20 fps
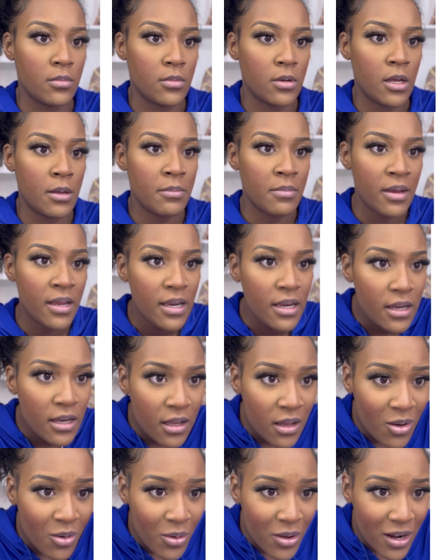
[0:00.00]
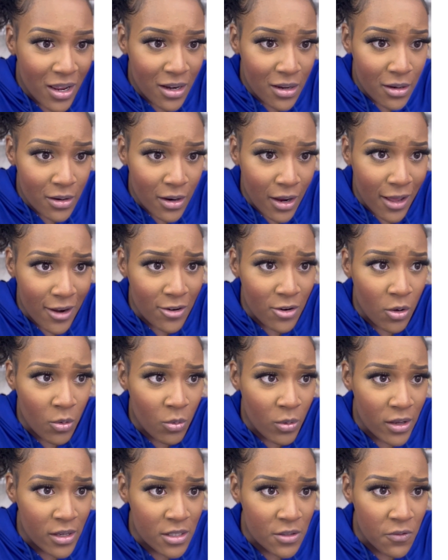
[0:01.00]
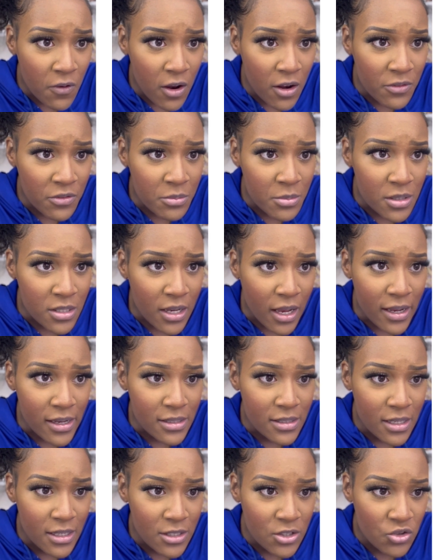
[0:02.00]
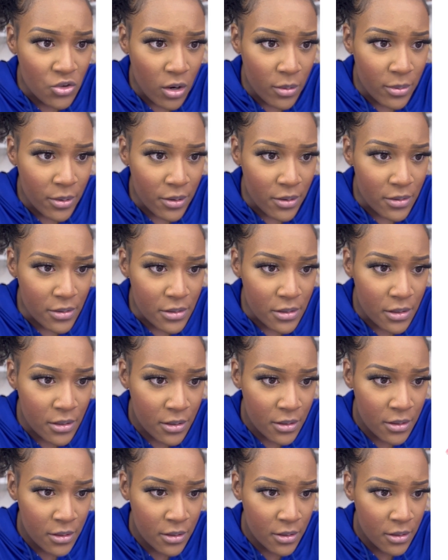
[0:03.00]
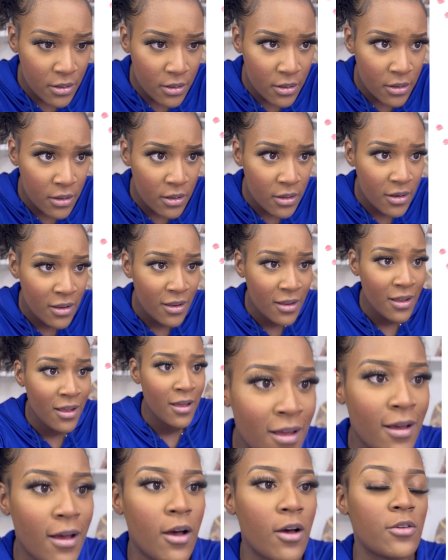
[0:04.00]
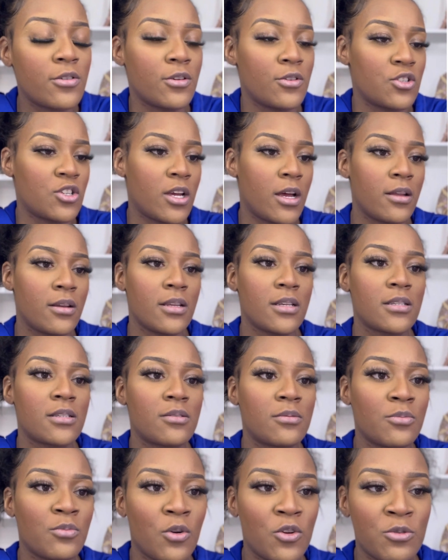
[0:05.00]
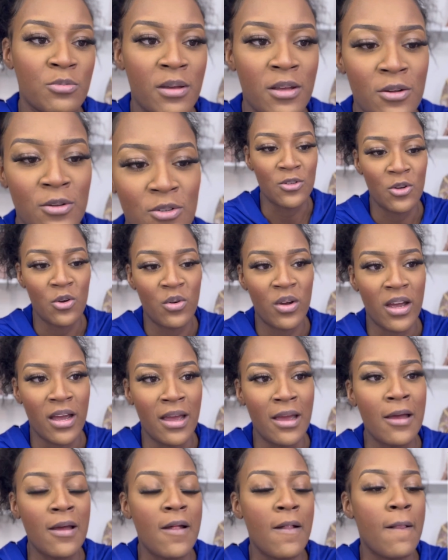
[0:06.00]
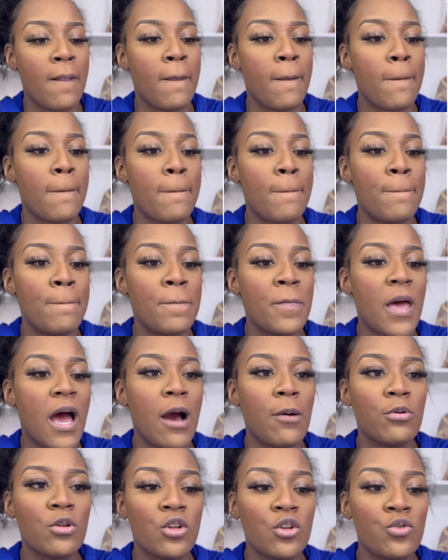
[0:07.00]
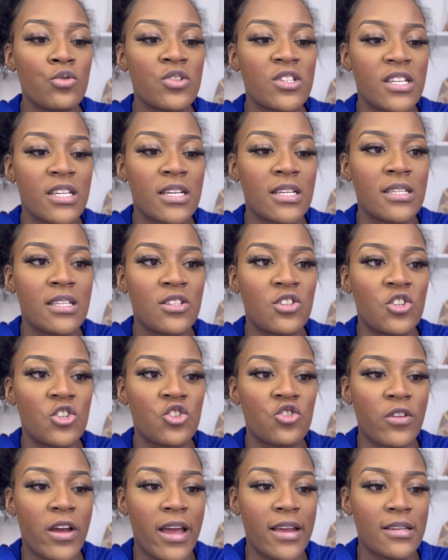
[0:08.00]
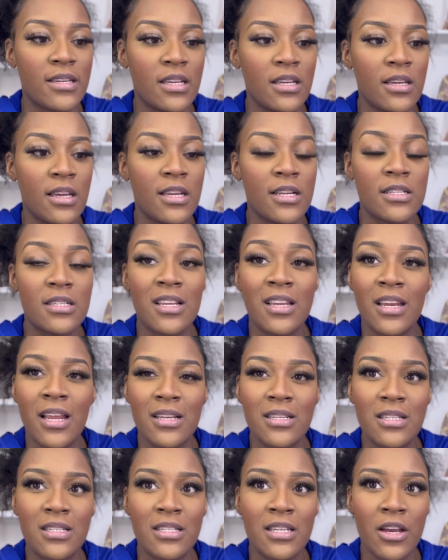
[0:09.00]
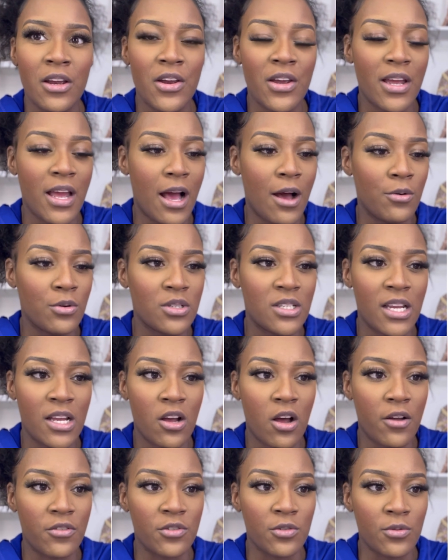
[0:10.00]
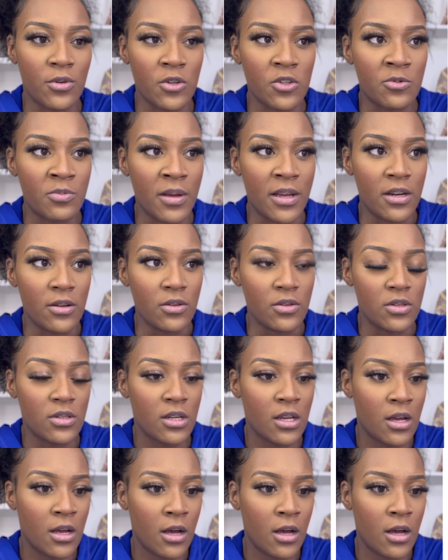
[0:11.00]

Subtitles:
Immediately going on here, I don't know what is falling from the sky. Is that strawberries? Oh no, child, that's rose petals. Okay. I would lose it because it's distracting and it's unnecessary. I would take off the rose petals.